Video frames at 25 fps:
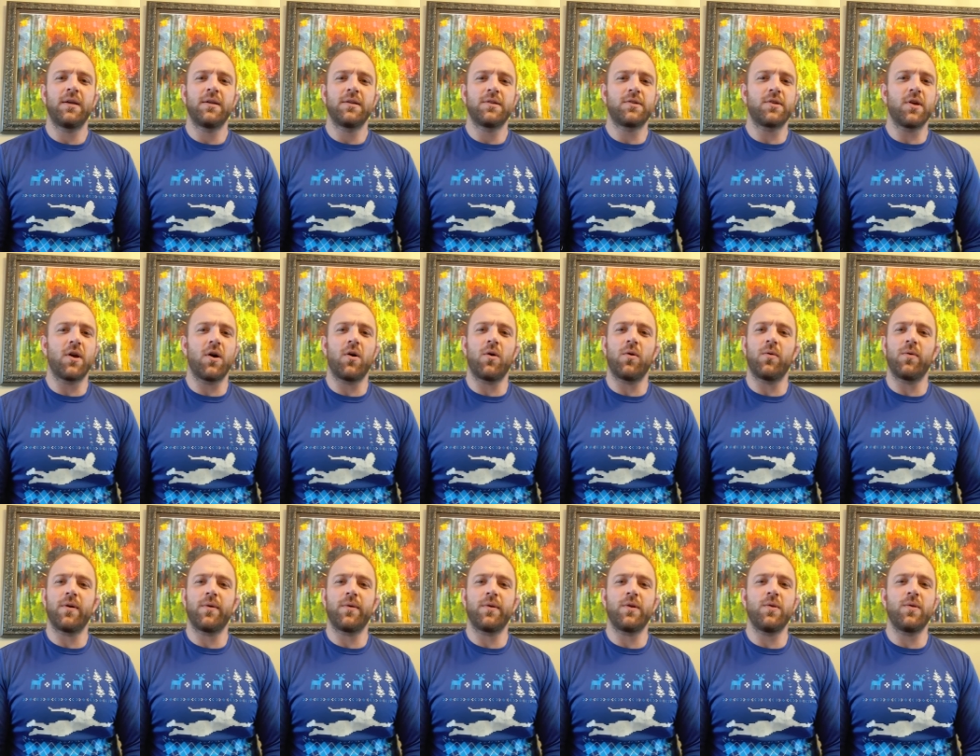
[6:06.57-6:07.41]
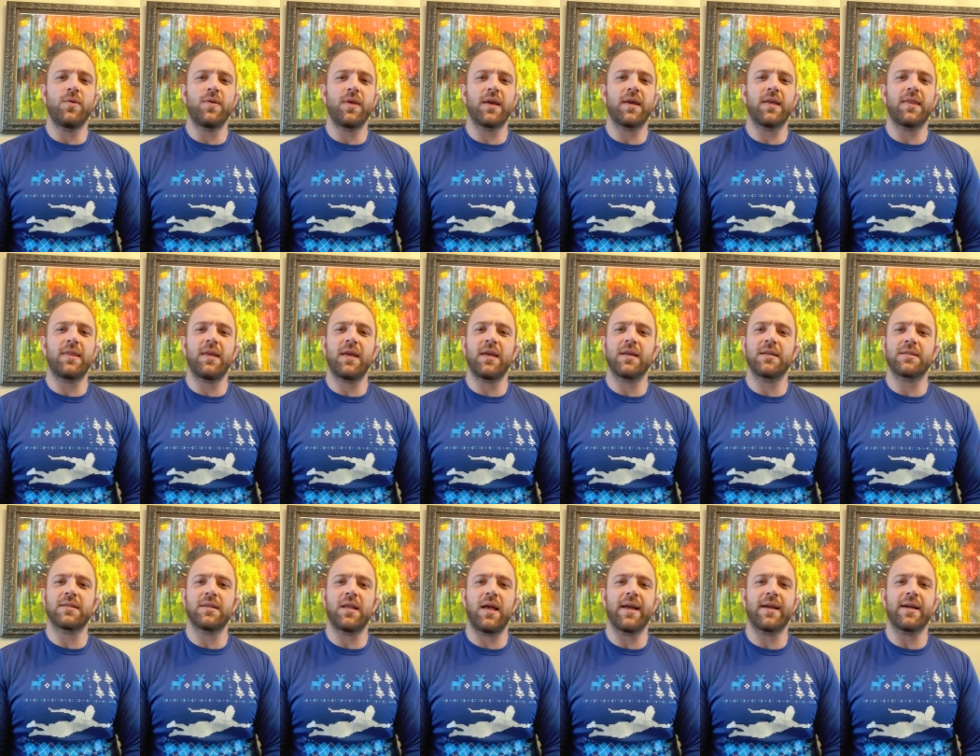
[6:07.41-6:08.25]
So when you think of
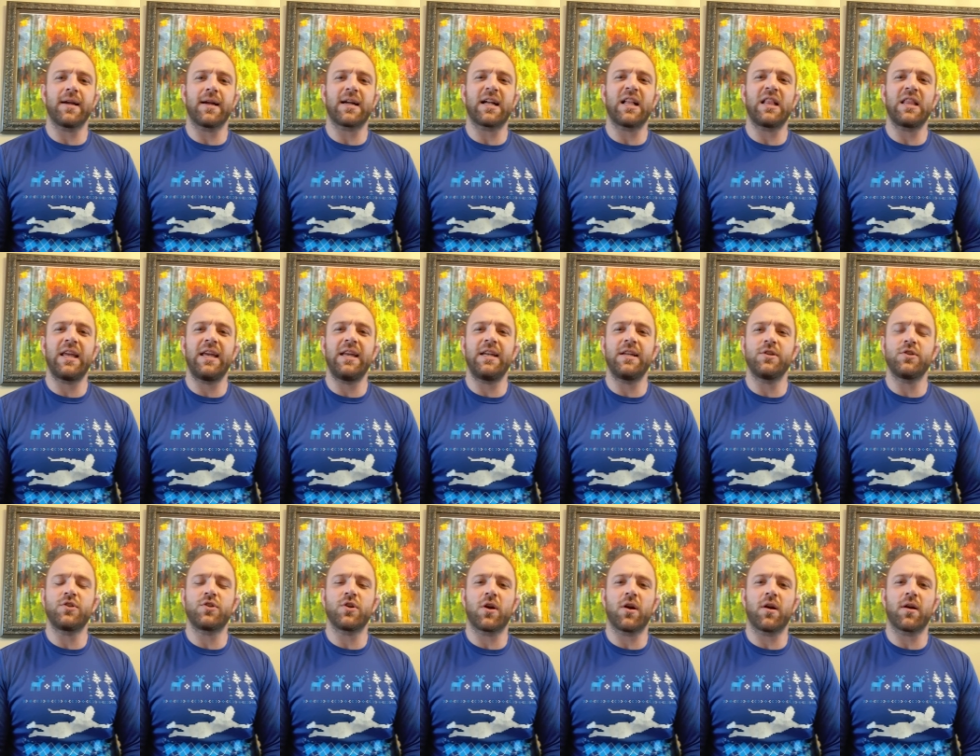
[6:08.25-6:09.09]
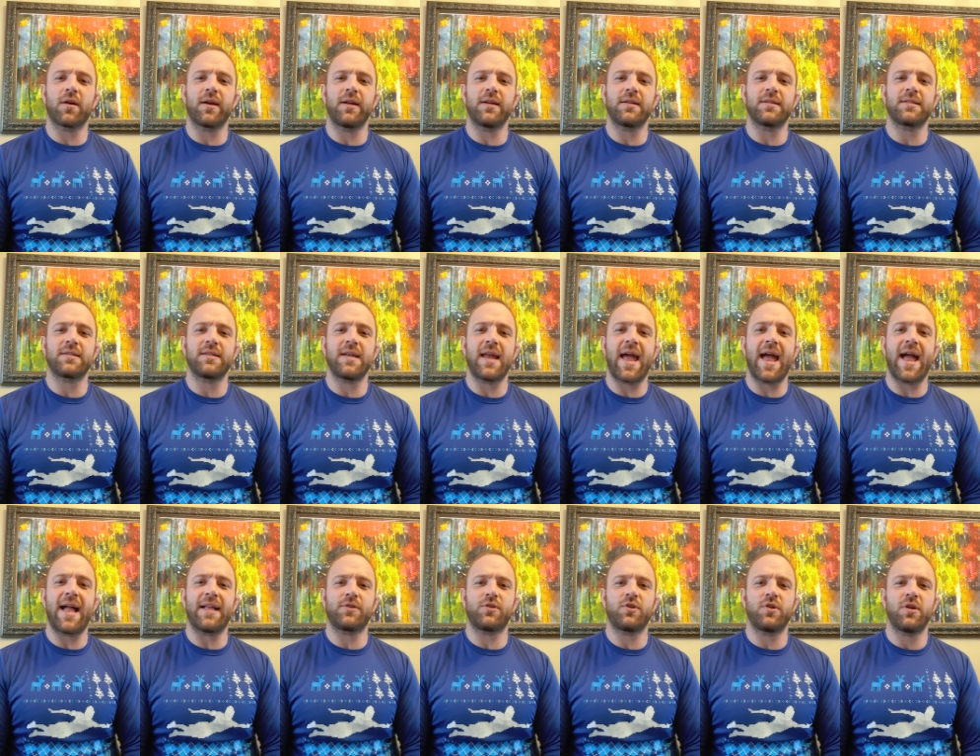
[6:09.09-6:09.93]
things like a clean and jerk and a
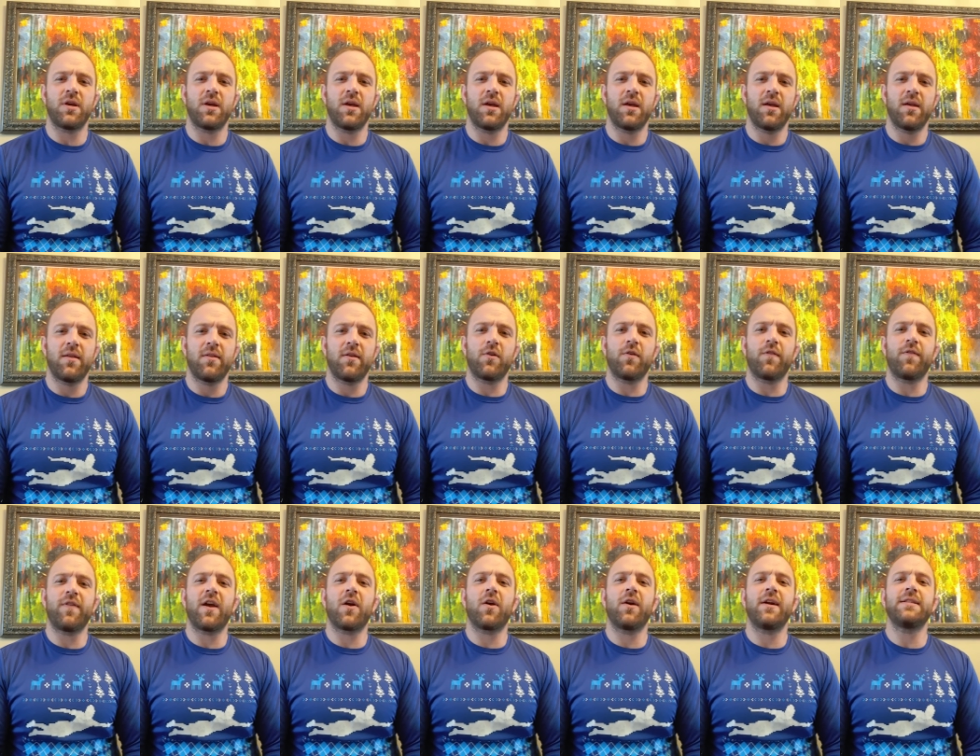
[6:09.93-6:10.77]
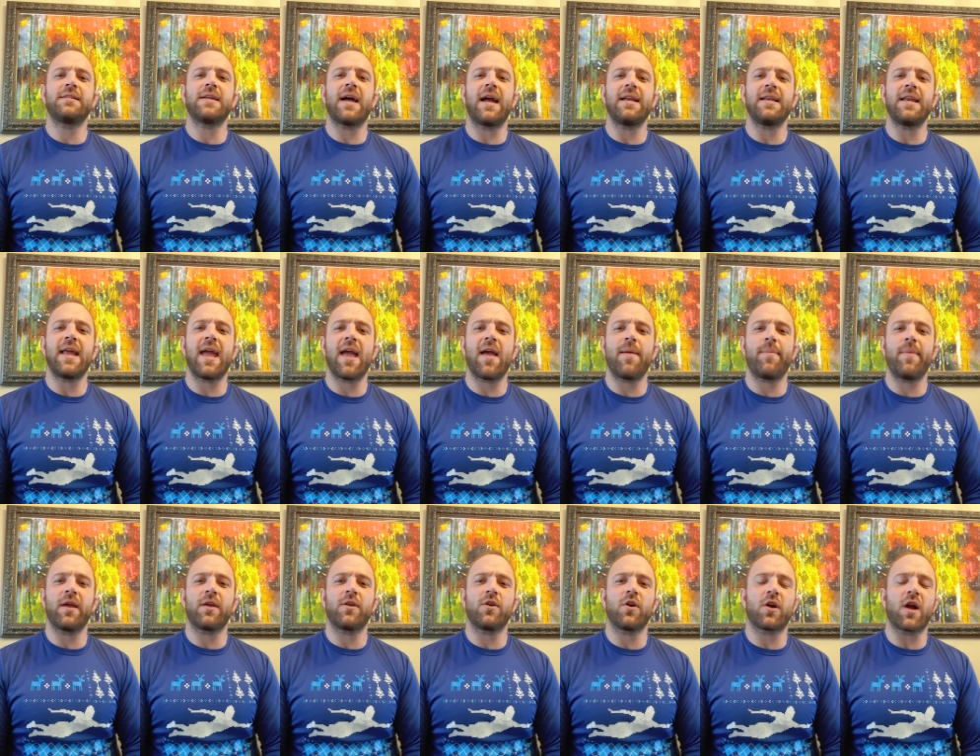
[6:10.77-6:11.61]
snatch that are very
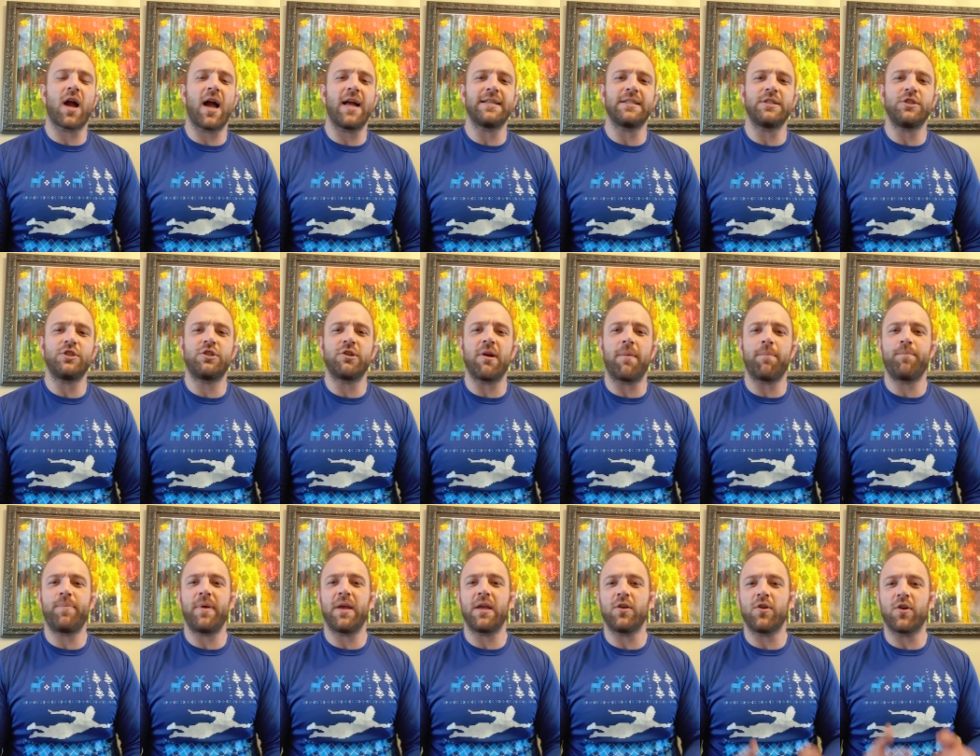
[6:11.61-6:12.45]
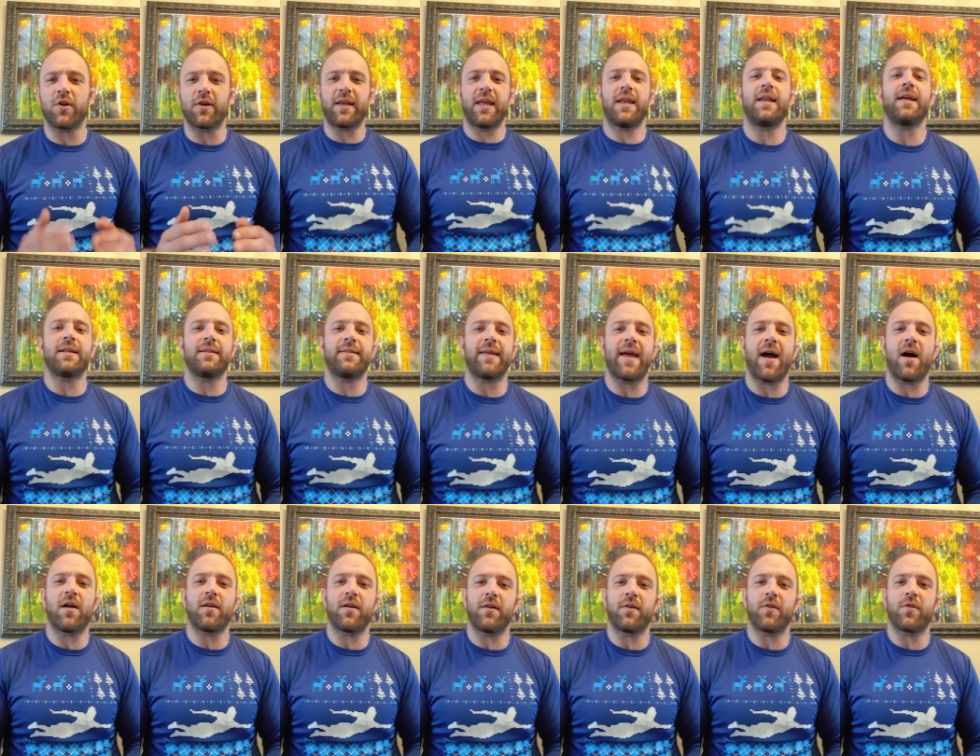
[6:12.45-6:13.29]
dynamic, you're kind of jumping, you're getting
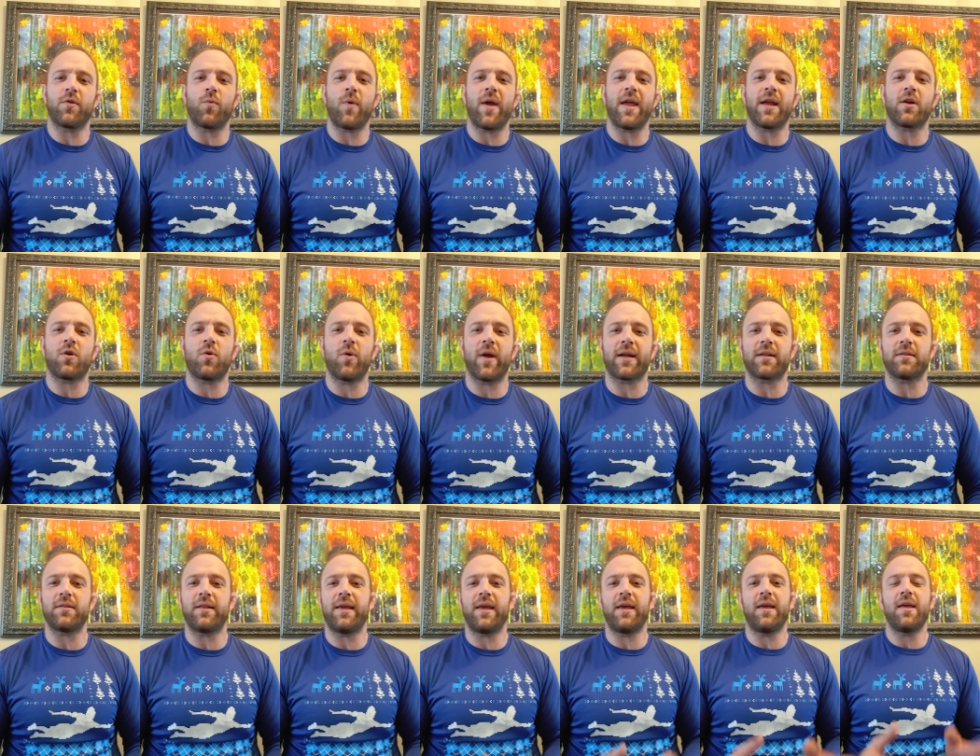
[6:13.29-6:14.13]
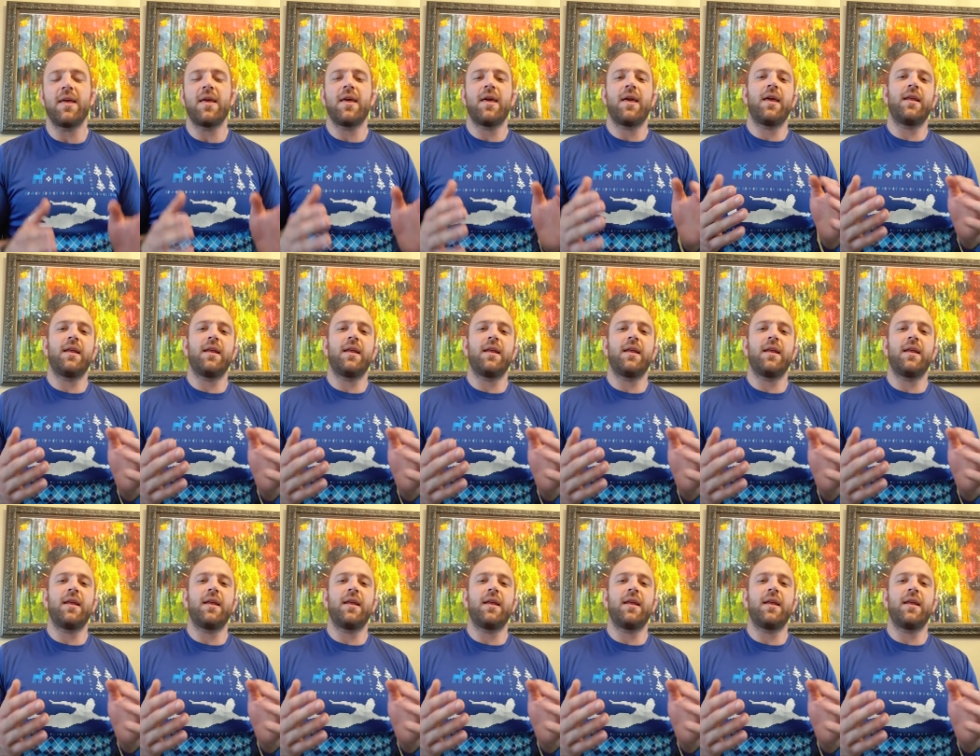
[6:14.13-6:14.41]
down under the weight quickly.